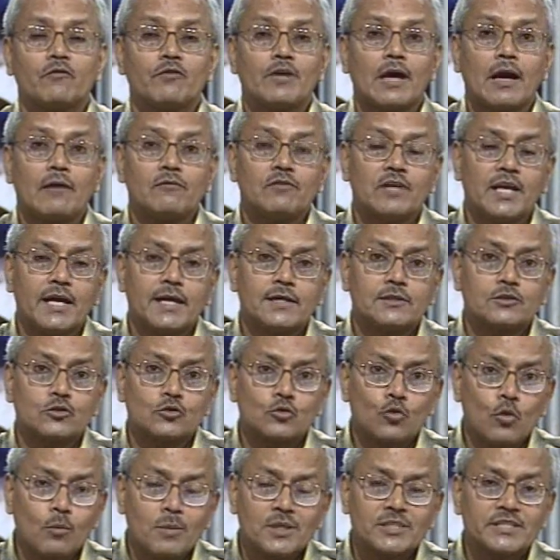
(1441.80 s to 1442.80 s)
we have laid
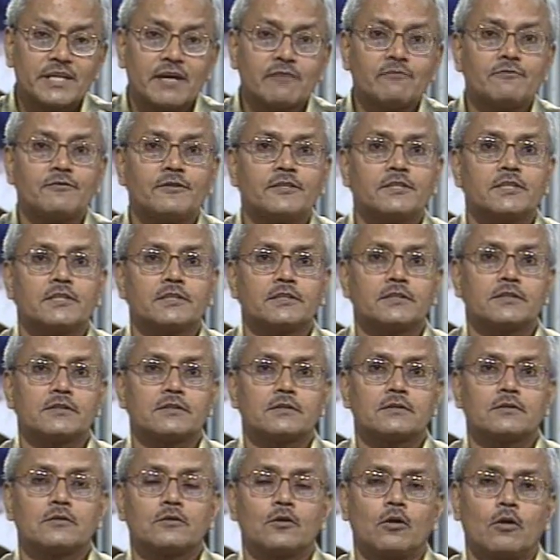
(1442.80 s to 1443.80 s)
so much
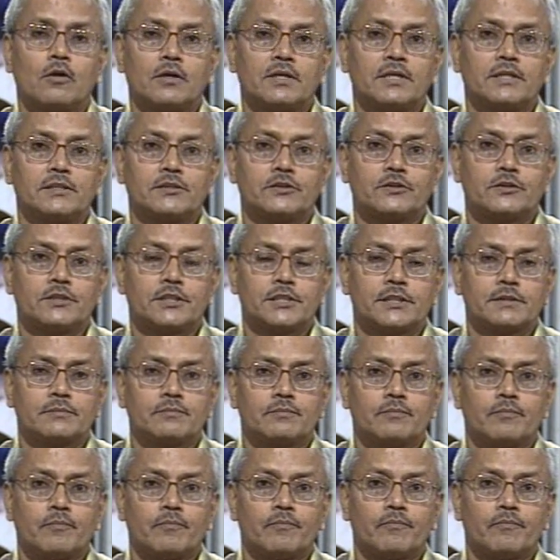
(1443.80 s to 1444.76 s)
emphasis on history.